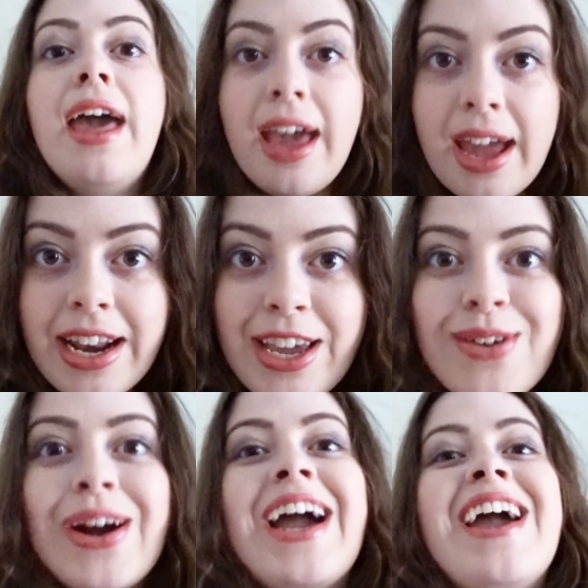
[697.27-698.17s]

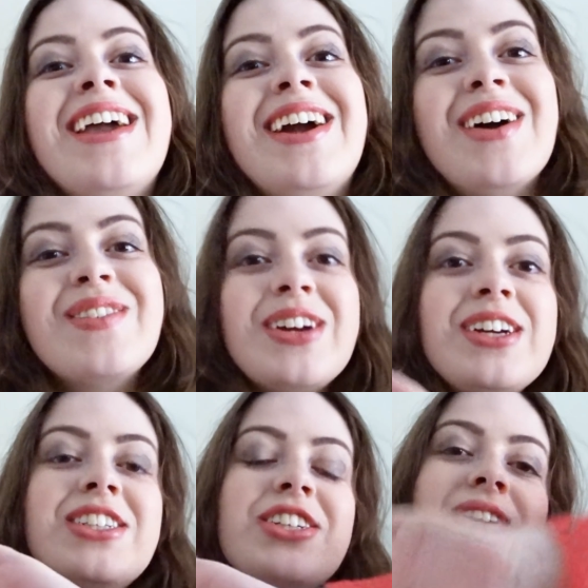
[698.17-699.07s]
Anyway, I'm
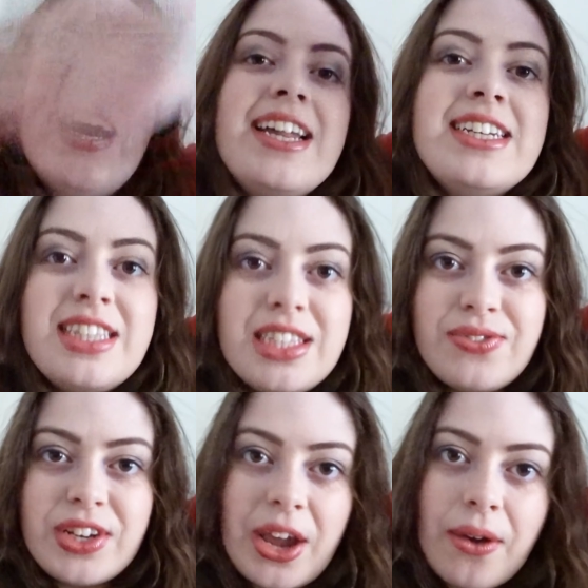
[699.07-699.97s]
going to end this
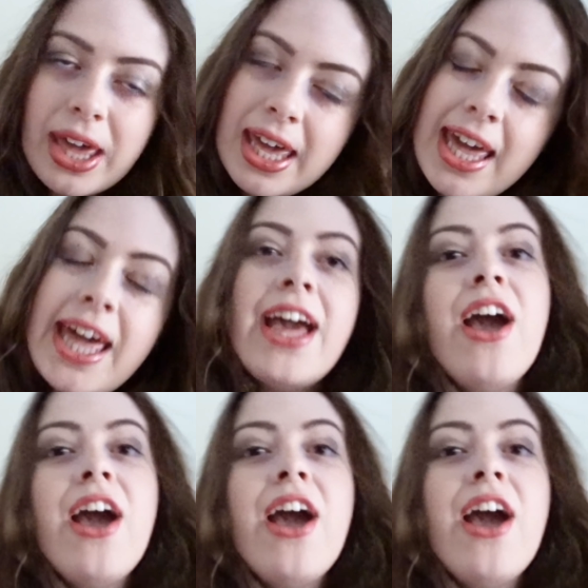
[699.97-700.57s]
video here.